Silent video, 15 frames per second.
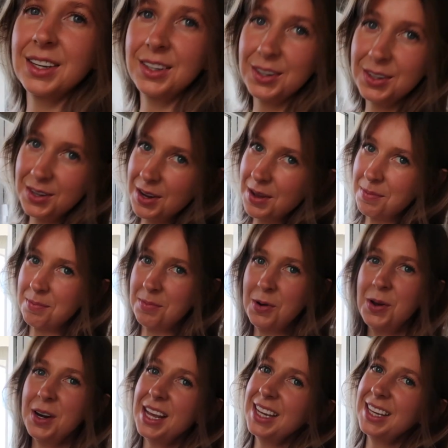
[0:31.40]
Good
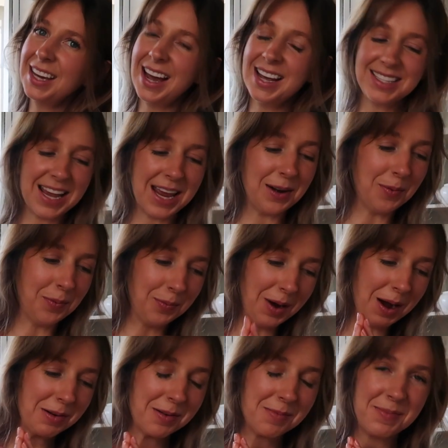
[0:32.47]
morning guys, and
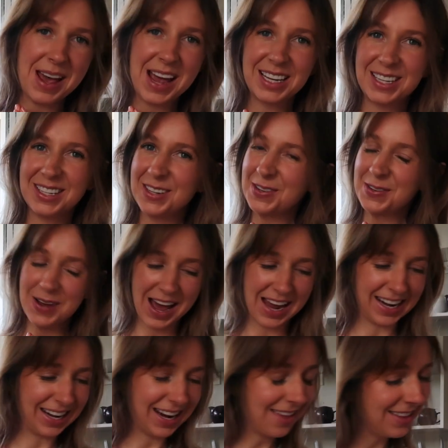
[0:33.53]
welcome back to
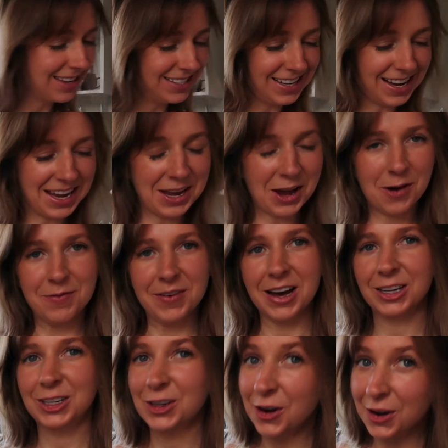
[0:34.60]
another day of
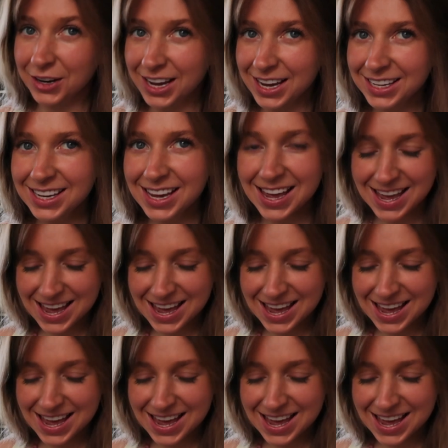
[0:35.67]
cooking.